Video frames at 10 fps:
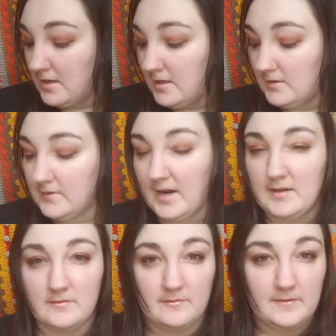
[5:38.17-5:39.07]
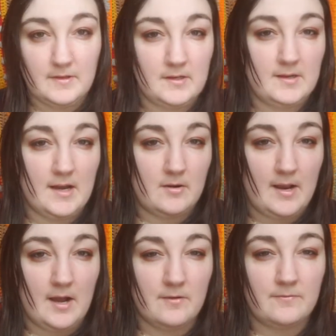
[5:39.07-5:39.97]
and I've kind of figured out
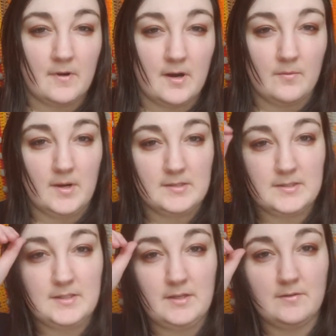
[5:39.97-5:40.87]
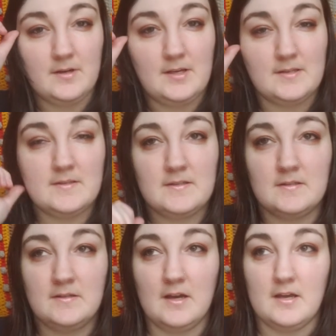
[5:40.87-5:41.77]
how far I want to decrease.
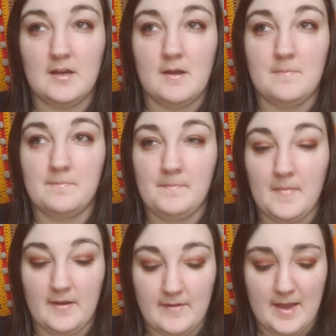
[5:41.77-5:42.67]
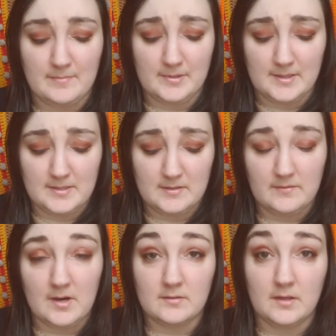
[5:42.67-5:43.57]
I've had plenty of
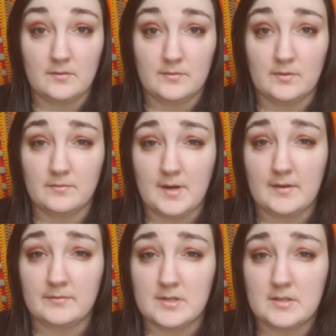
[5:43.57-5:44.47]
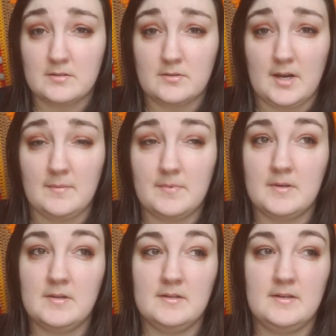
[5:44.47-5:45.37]
yarn left over after each stripe.
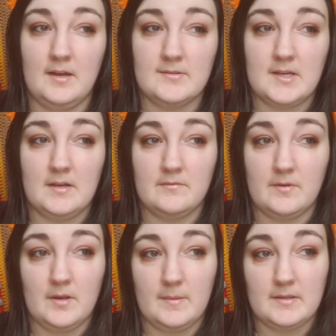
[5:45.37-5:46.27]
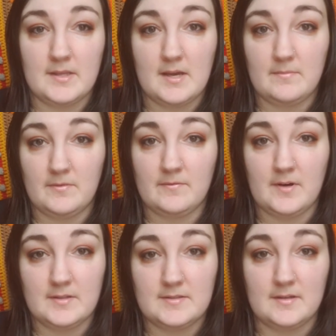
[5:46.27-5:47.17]
I was kind of worried about that before
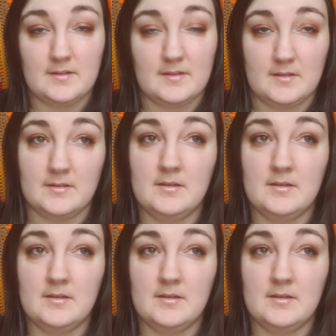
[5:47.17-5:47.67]
I started,